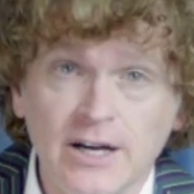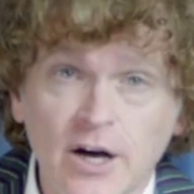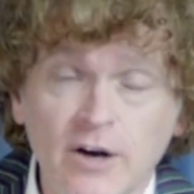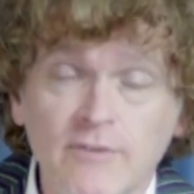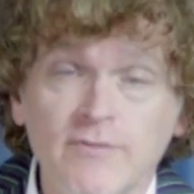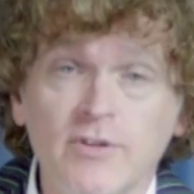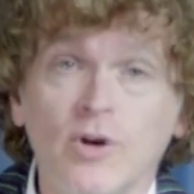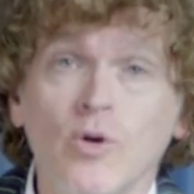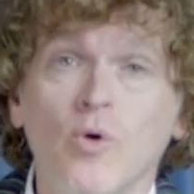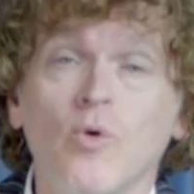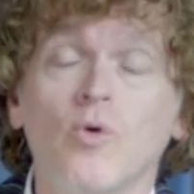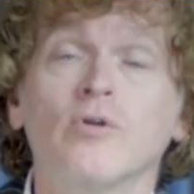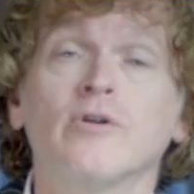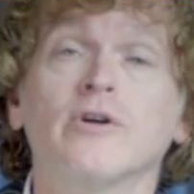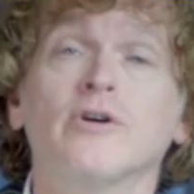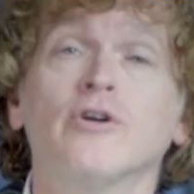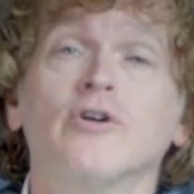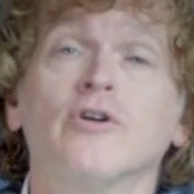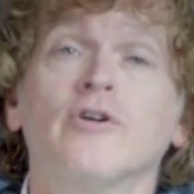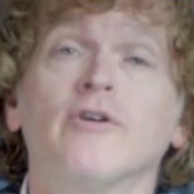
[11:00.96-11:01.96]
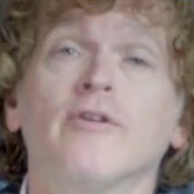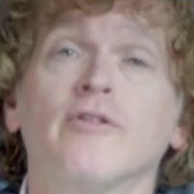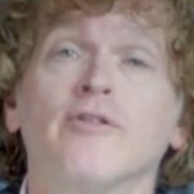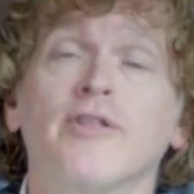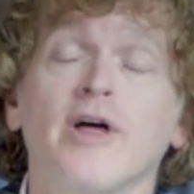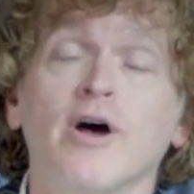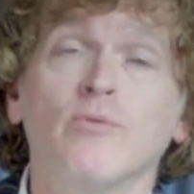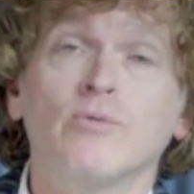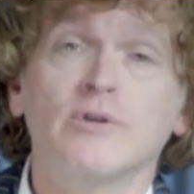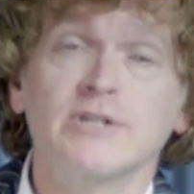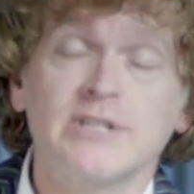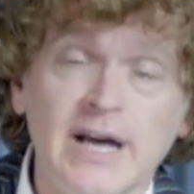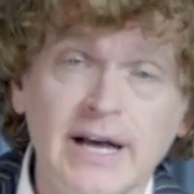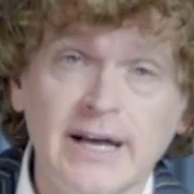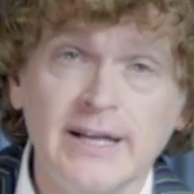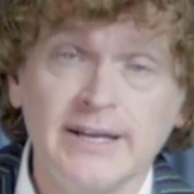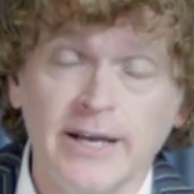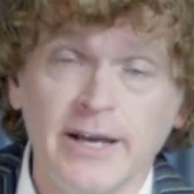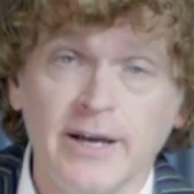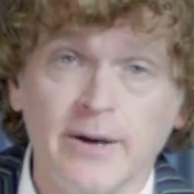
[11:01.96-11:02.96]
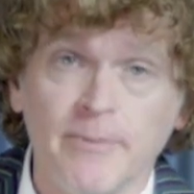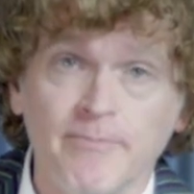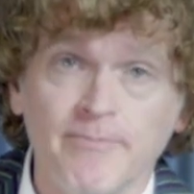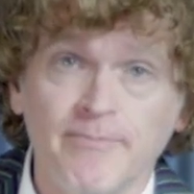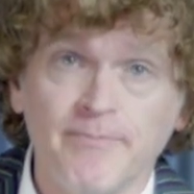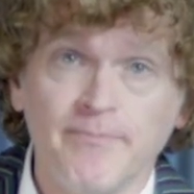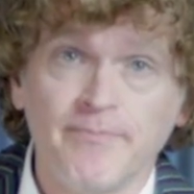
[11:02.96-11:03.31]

of the Lord that was on him.